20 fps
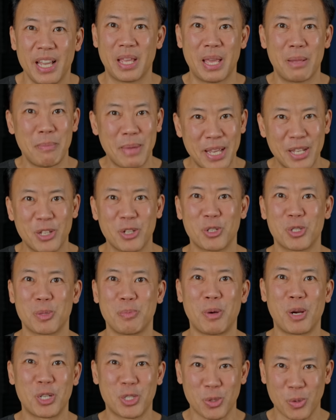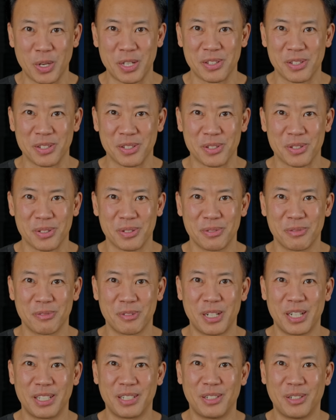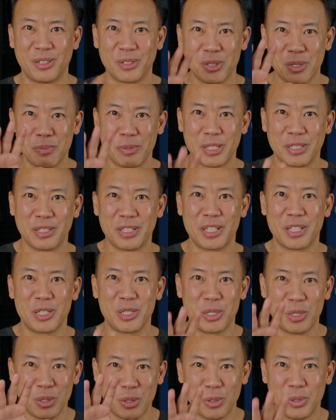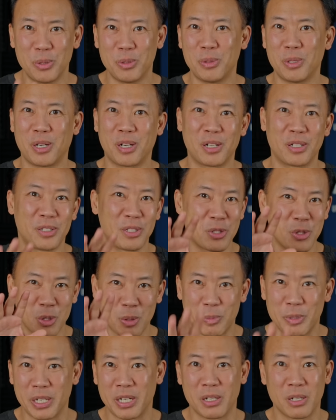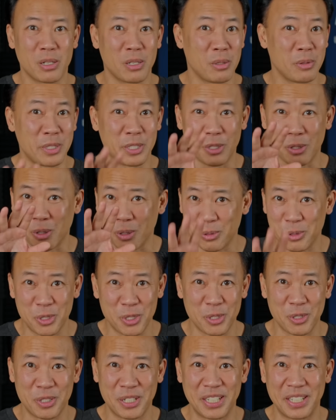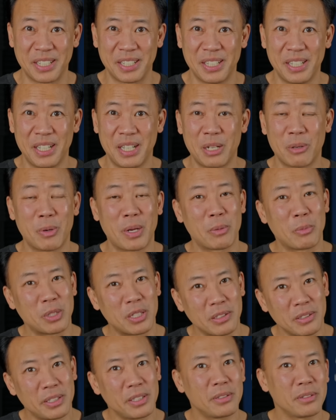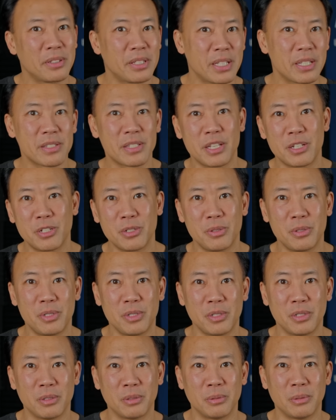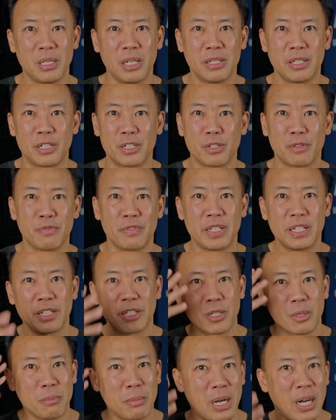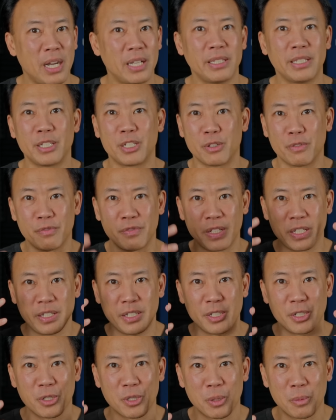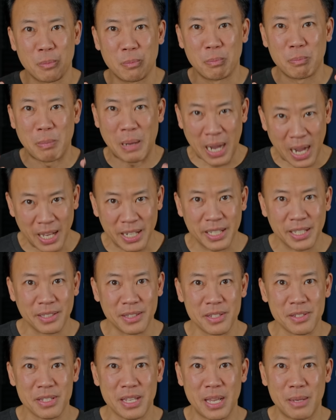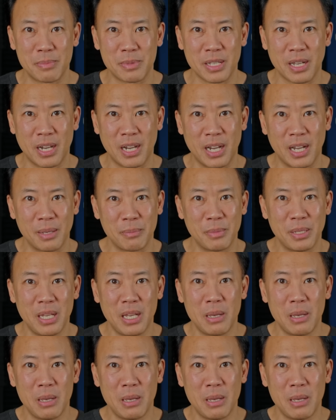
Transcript: and make your smart choices right ultimately you are the superhero in your own journey right but the little things that you do that you're feeding your mind that you're feeding your body at the same time